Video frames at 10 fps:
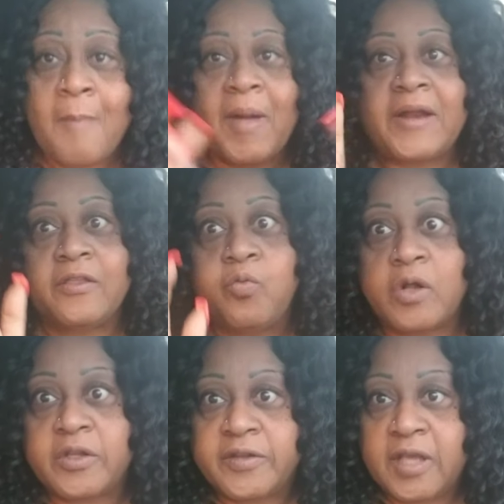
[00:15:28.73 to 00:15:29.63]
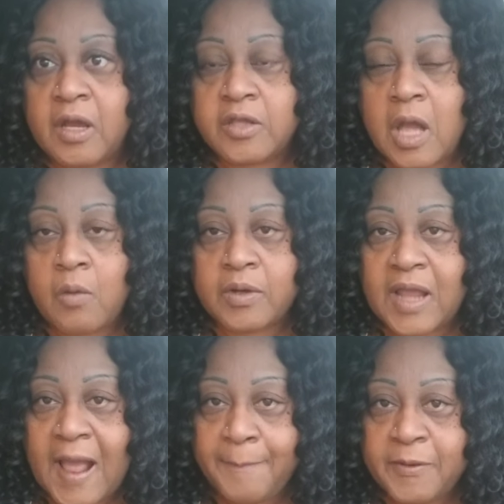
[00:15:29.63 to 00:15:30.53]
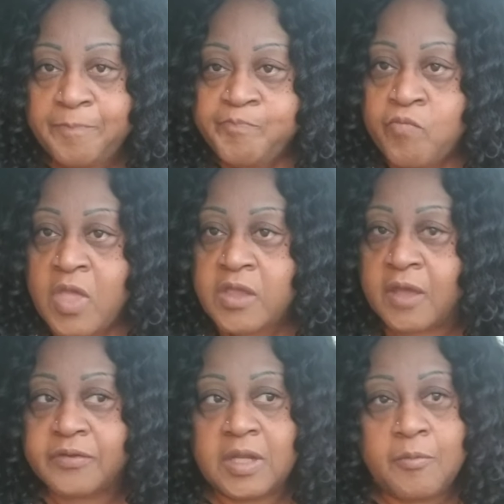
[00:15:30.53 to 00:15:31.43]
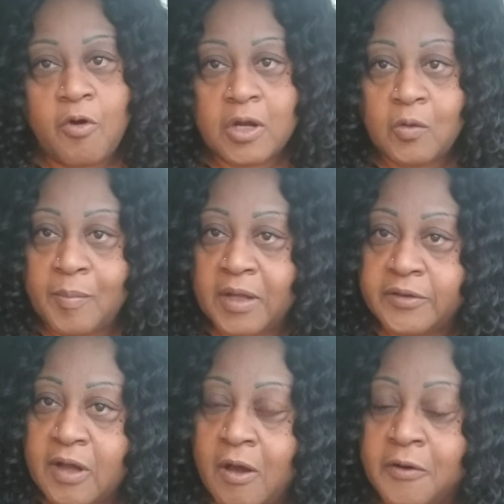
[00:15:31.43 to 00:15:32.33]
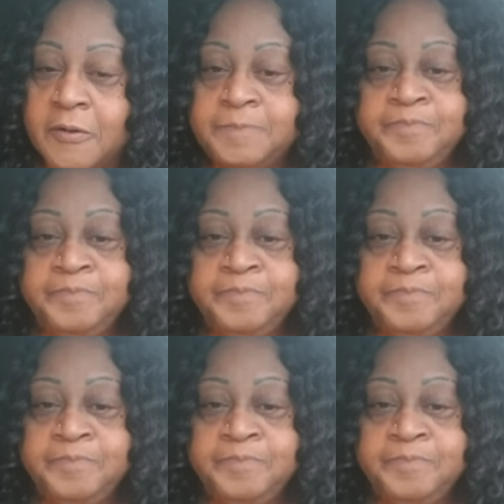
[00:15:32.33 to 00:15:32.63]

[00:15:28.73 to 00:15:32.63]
But I just wanted to tell y'all what happened yesterday morning with my daughter.